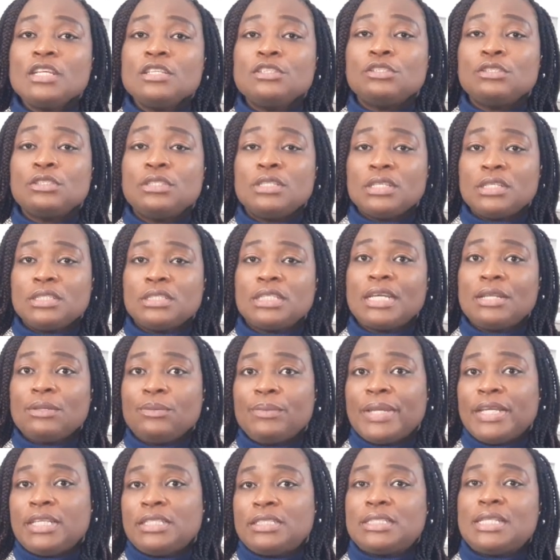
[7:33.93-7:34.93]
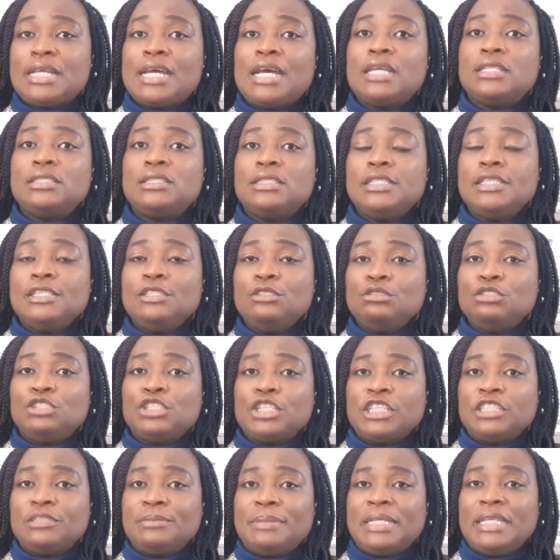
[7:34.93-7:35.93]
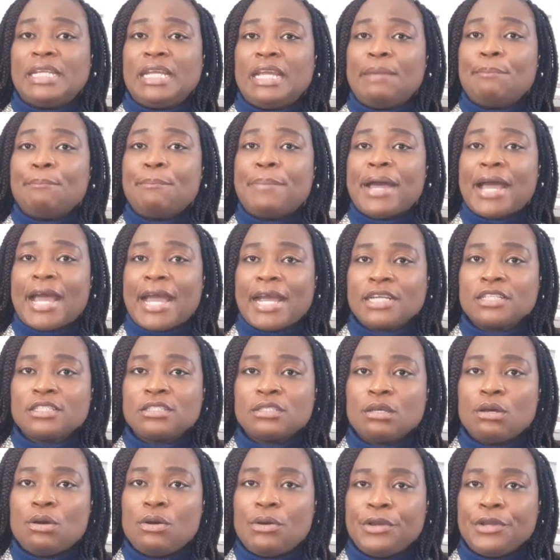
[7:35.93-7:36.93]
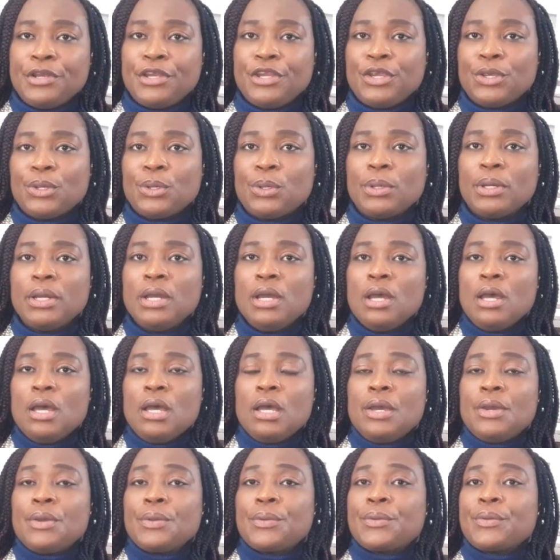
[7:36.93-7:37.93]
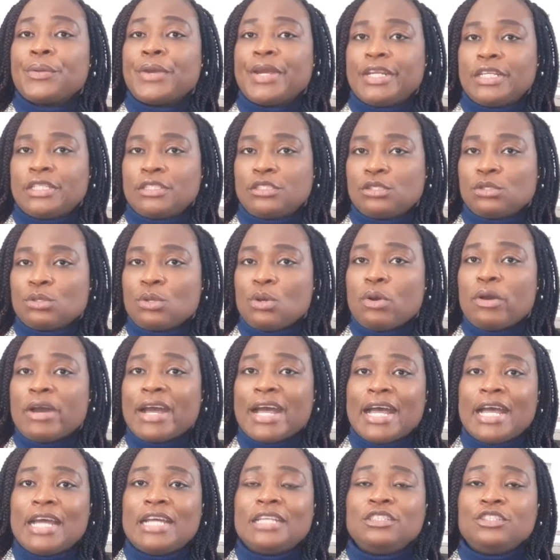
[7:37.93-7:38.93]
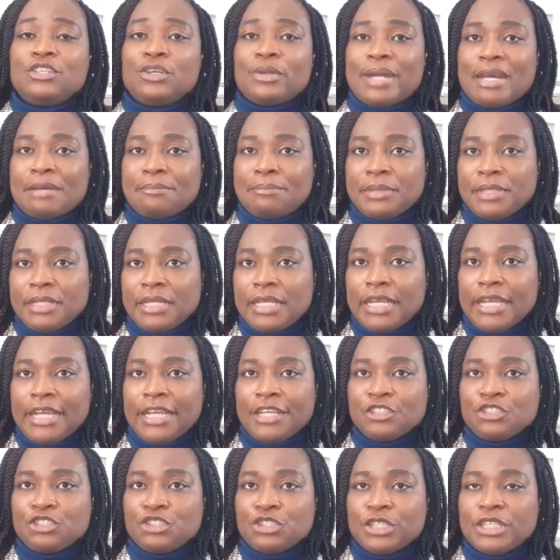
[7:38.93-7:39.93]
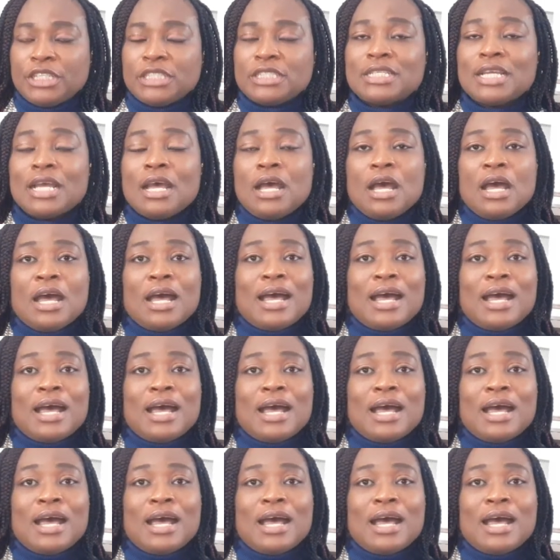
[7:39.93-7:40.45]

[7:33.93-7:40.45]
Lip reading: So those are the ways that legal judgment impacts on your credit score and your applications.